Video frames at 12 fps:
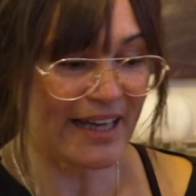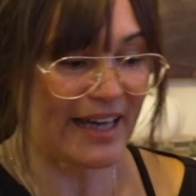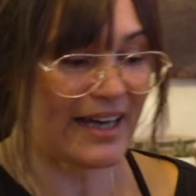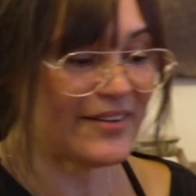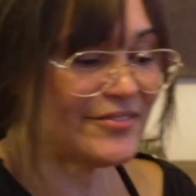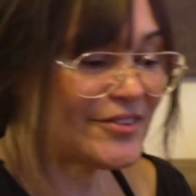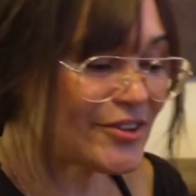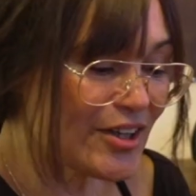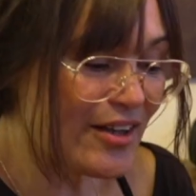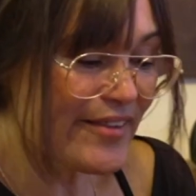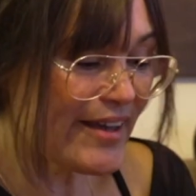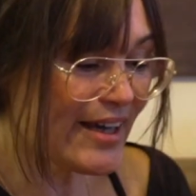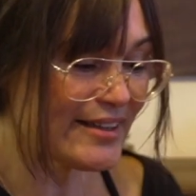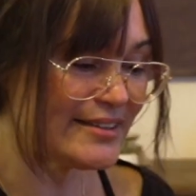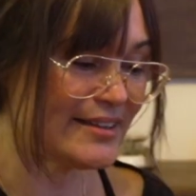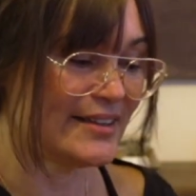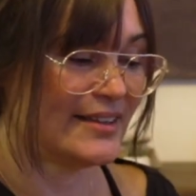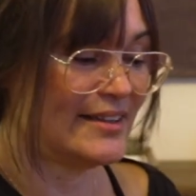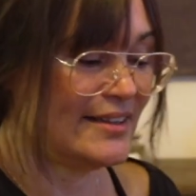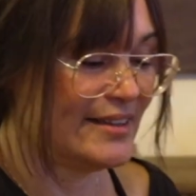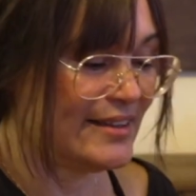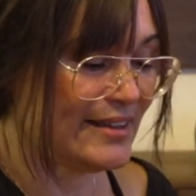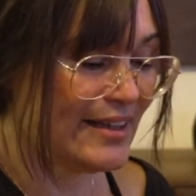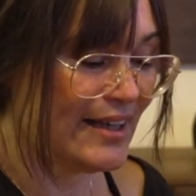after all that?
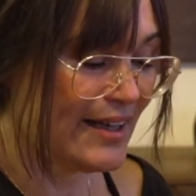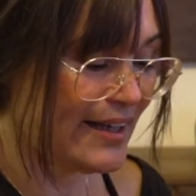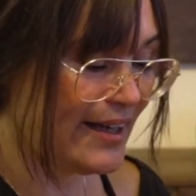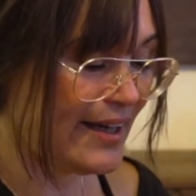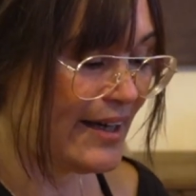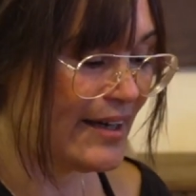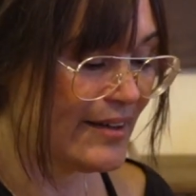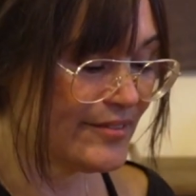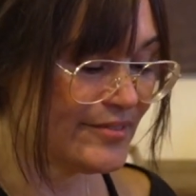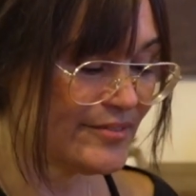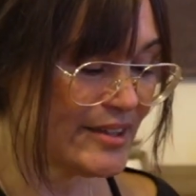I have